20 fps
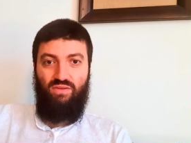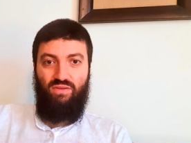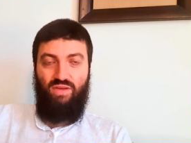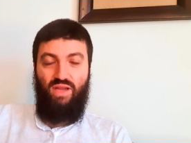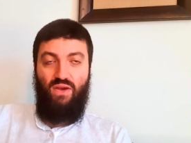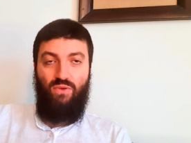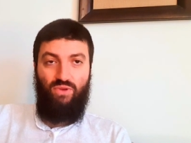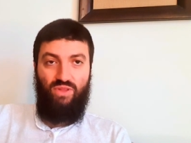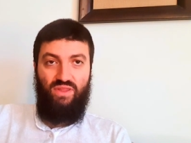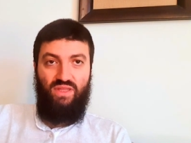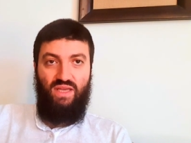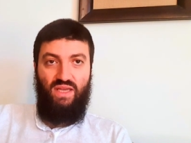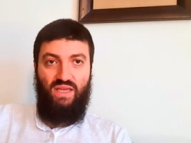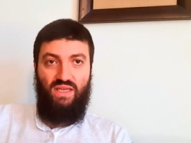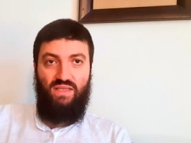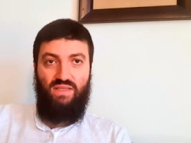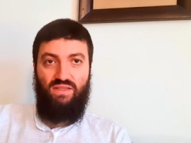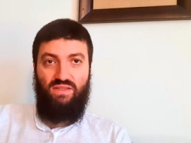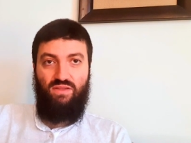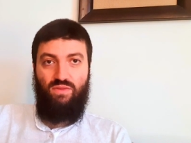
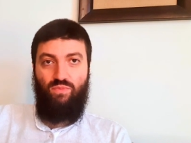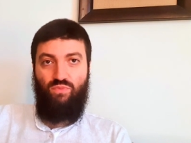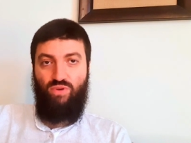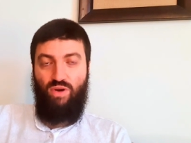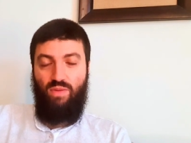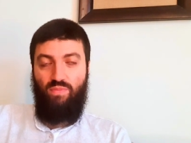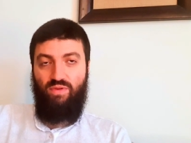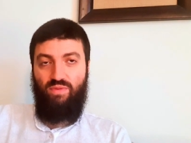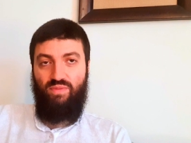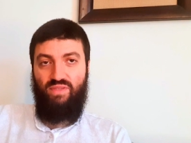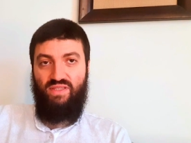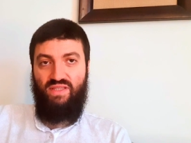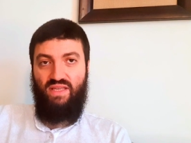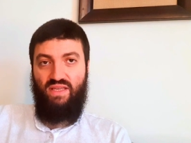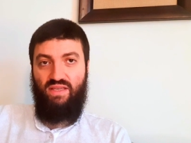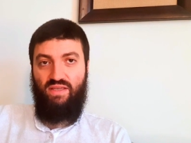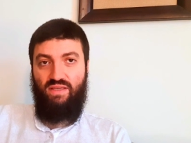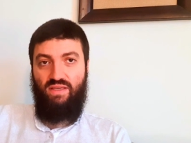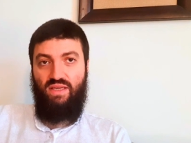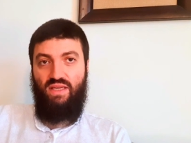nowadays the problem is
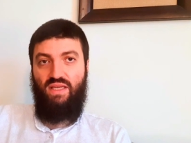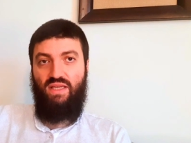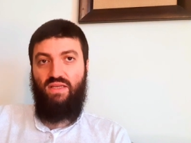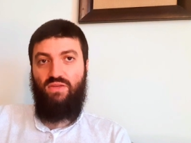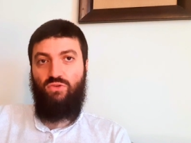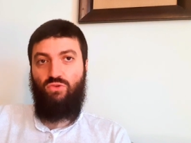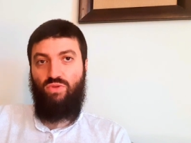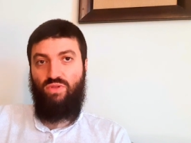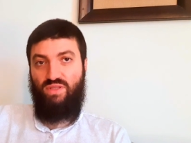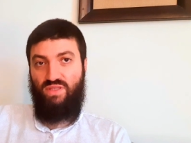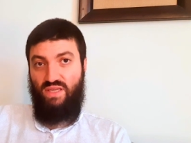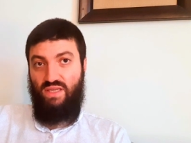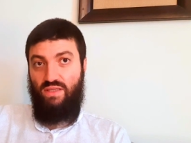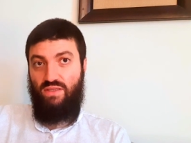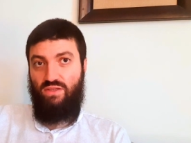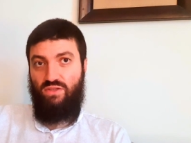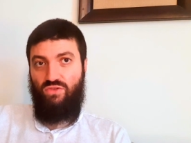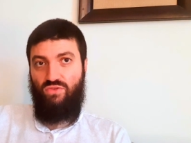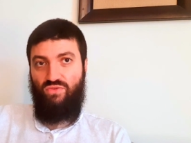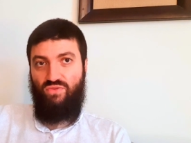that he
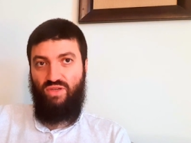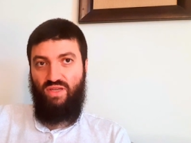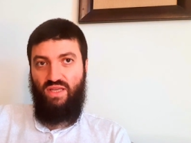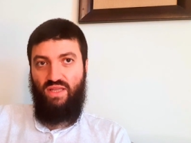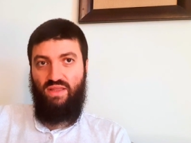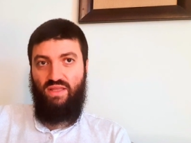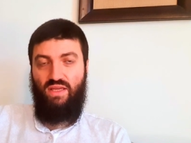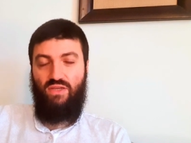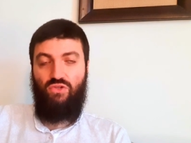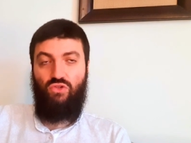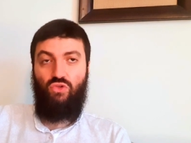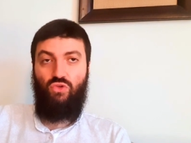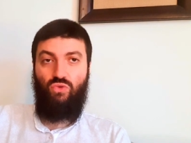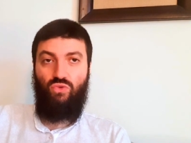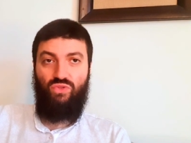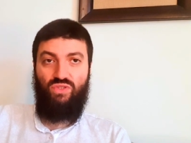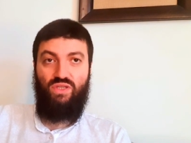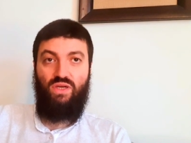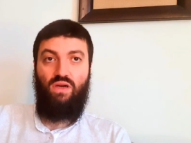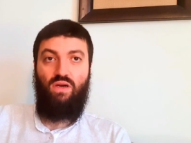tends to forget that
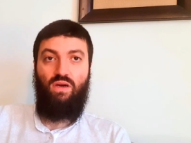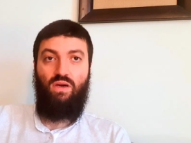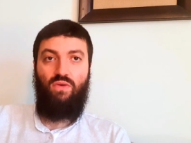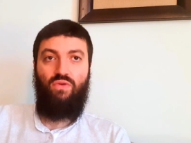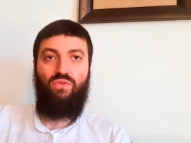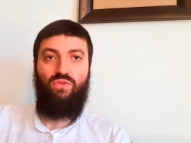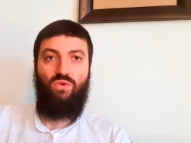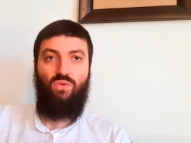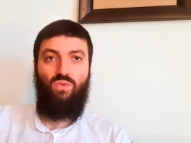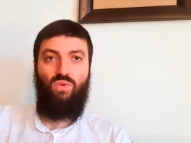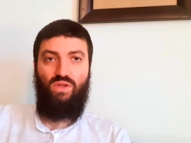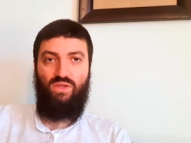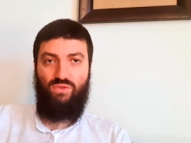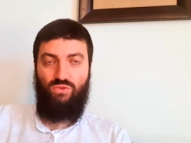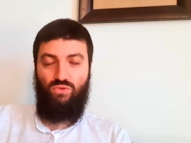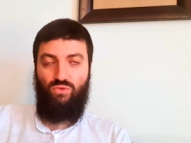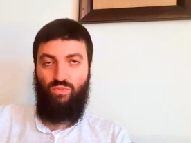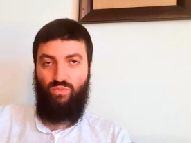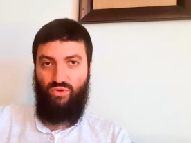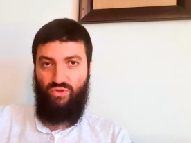Jews are the
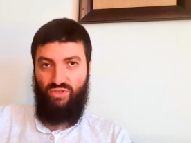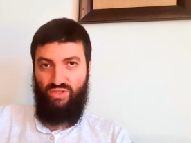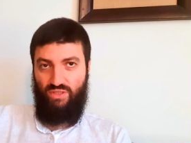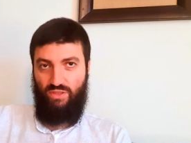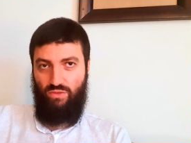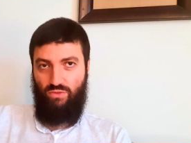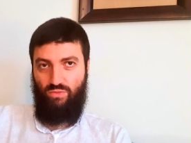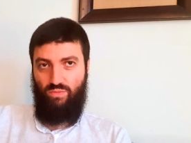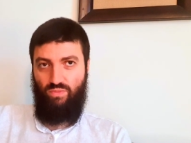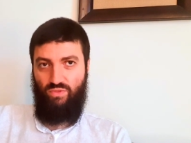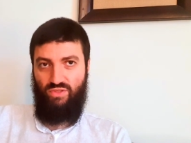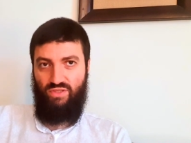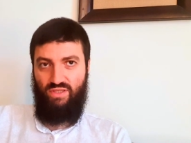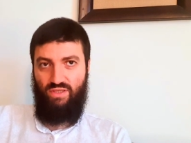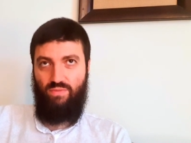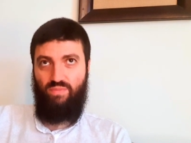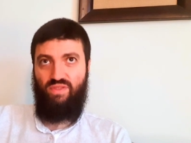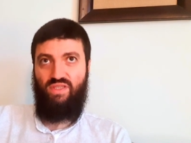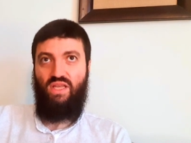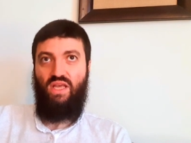ones who persecute
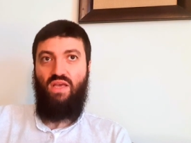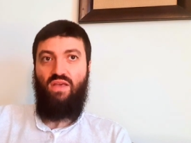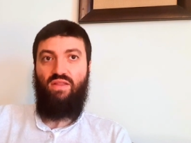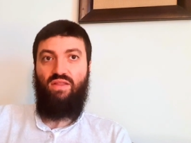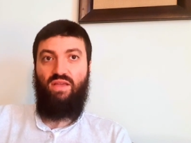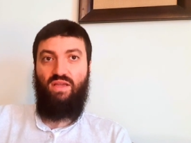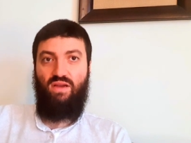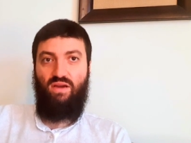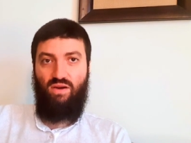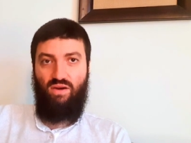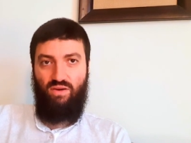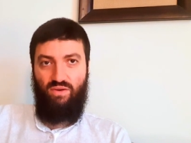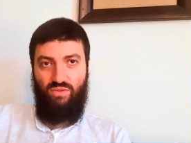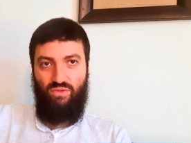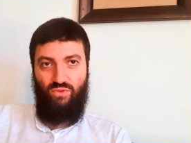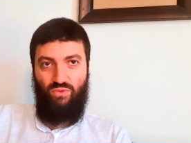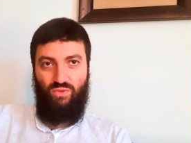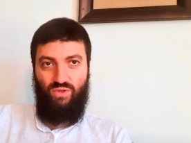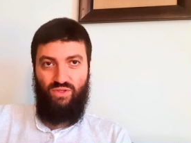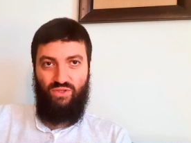Muslims. They are
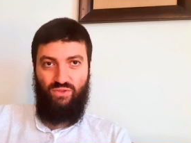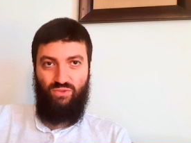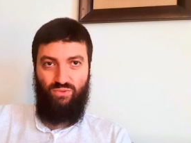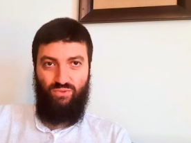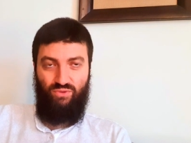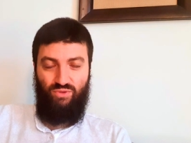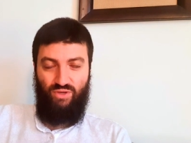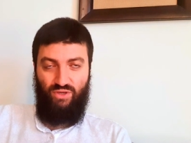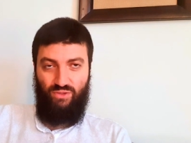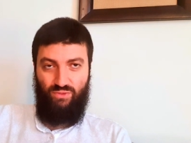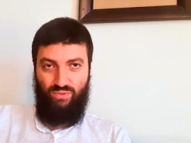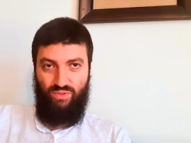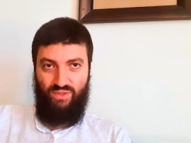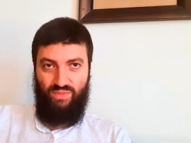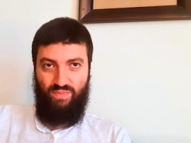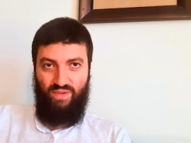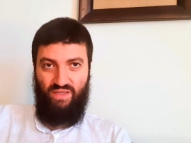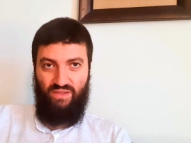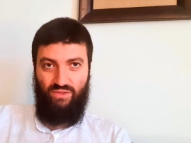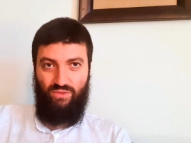the ones who do not
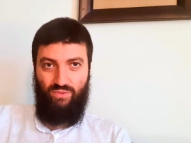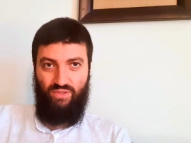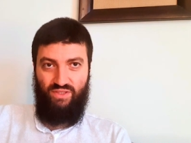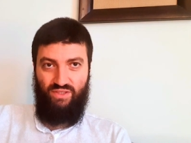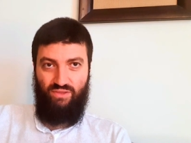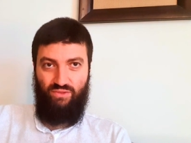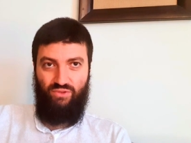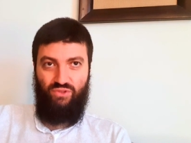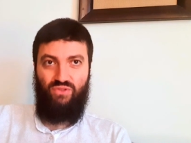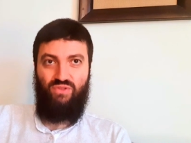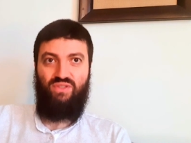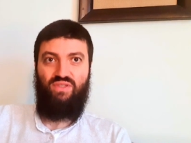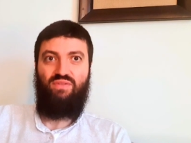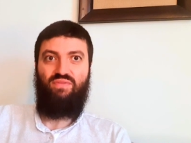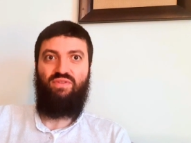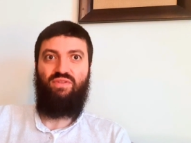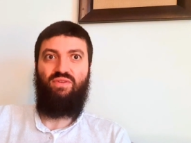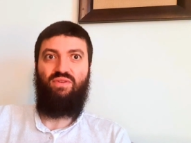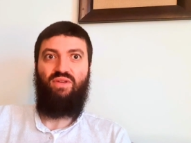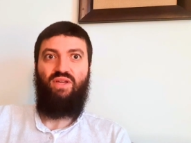respect the resolutions
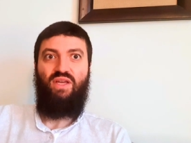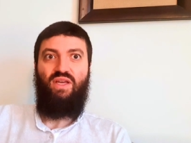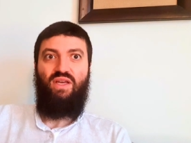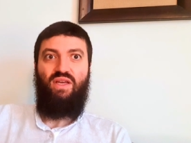of the